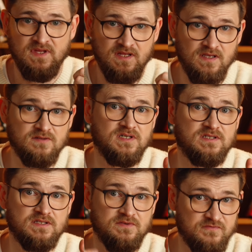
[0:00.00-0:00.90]
here
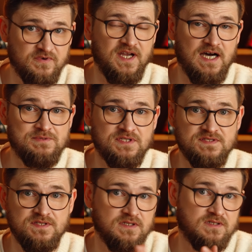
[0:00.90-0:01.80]
are 3
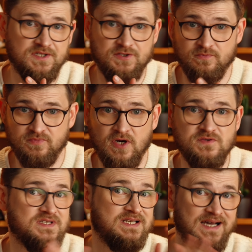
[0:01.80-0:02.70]
options, here are your
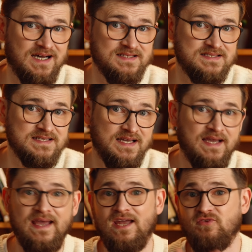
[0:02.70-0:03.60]
pros and cons,
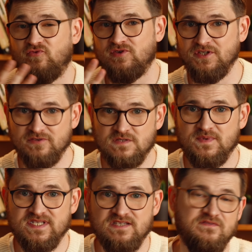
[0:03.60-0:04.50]
and for your
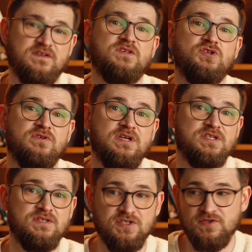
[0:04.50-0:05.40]
specific
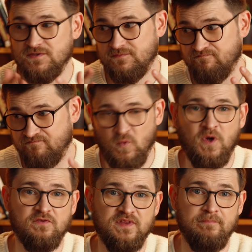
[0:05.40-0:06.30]
situation, choose
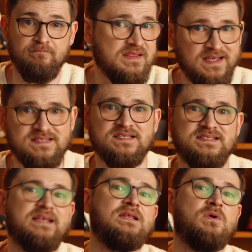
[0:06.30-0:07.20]
one of them. That's
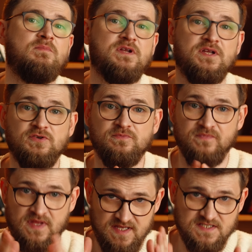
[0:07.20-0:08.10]
exactly what I'm gonna do
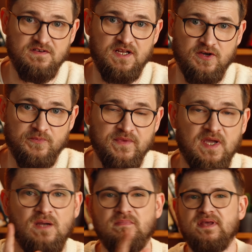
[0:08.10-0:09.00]
in this video.
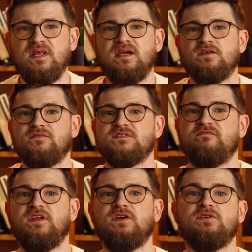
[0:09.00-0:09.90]
By the end of this
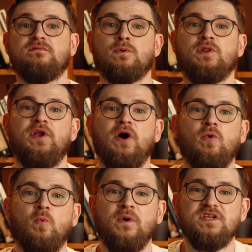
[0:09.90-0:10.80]
video, you will know
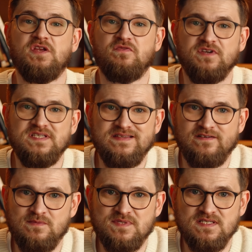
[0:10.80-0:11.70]
which 3
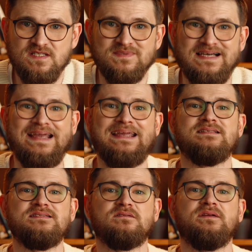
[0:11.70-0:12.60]
CRM systems I
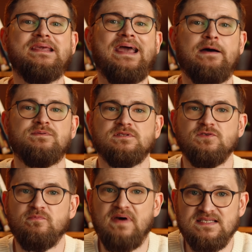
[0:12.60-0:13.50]
consider the
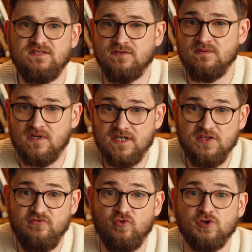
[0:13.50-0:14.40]
absolute best on the
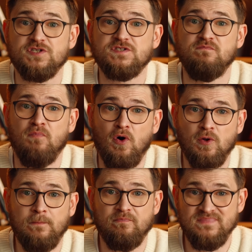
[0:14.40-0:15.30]
market for
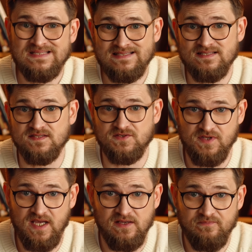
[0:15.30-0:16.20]
small businesses
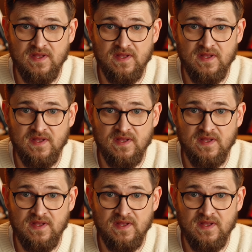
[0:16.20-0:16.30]
today.